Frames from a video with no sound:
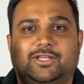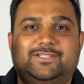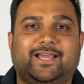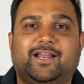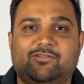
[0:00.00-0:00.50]
The
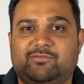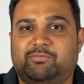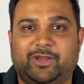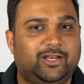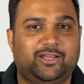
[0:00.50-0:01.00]

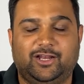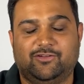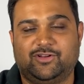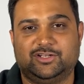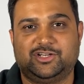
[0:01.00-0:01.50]
second main key
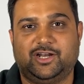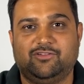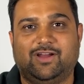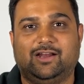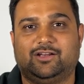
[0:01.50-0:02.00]

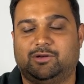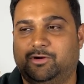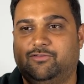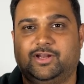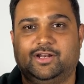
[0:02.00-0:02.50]
differentiating factor
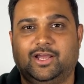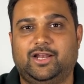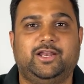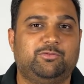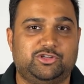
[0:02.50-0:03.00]
between
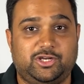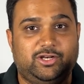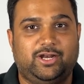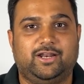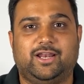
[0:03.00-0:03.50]
LED
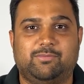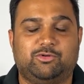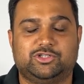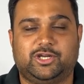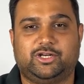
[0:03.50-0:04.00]
projector and a
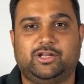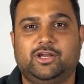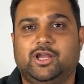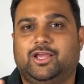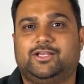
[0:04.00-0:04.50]
lamp projector
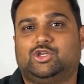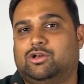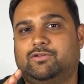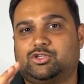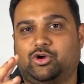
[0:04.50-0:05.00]
is
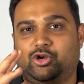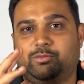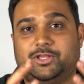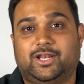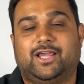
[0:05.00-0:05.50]
always going
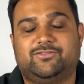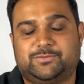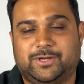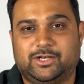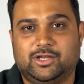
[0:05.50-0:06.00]
to be the
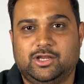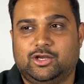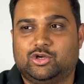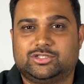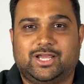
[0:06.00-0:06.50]
lifespan,
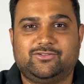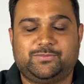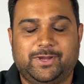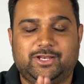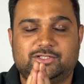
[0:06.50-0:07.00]
because
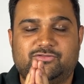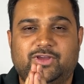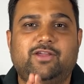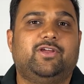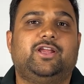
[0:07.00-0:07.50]
lifespan is
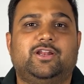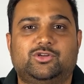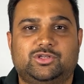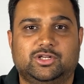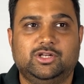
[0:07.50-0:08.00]
very, very
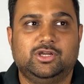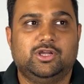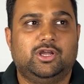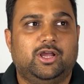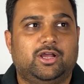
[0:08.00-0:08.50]
crucial,
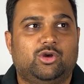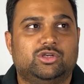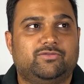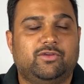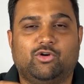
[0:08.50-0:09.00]

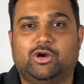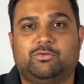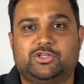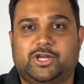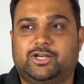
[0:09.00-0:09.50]
because we
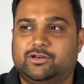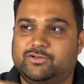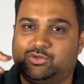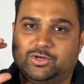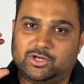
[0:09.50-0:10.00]
want projector
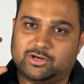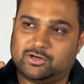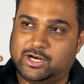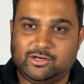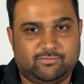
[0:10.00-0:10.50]
which will
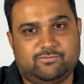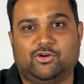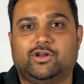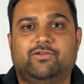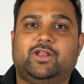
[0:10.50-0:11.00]
run
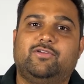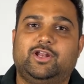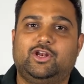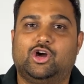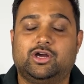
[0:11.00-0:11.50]
for a very,
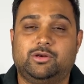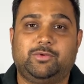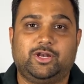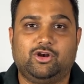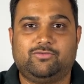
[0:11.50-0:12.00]
very longer
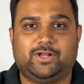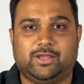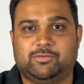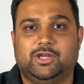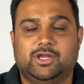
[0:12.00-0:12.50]
period of time.